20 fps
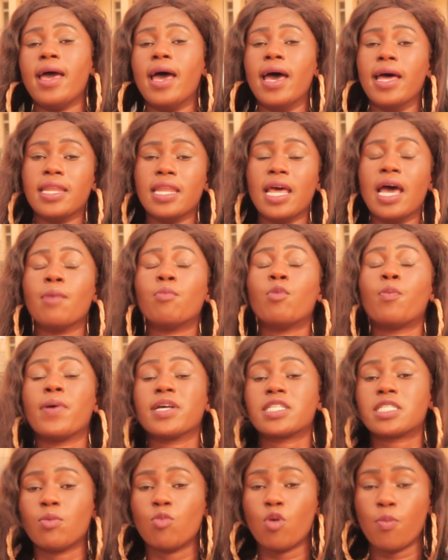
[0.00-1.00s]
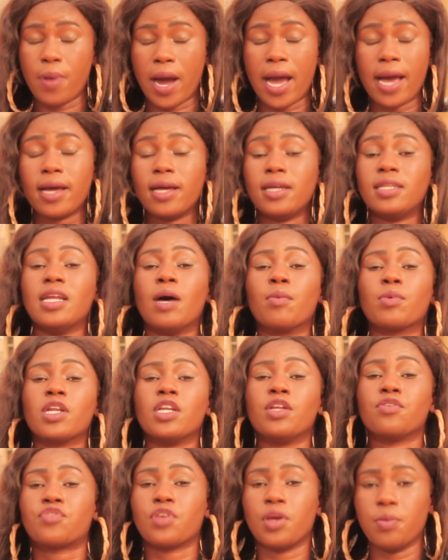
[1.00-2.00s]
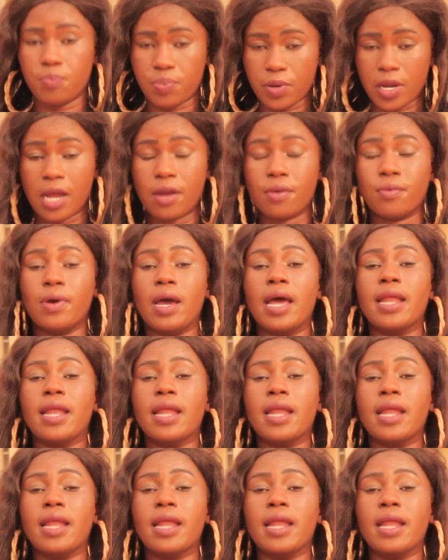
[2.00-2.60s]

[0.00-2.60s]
And then we pass a mobile, now we're in the train plan.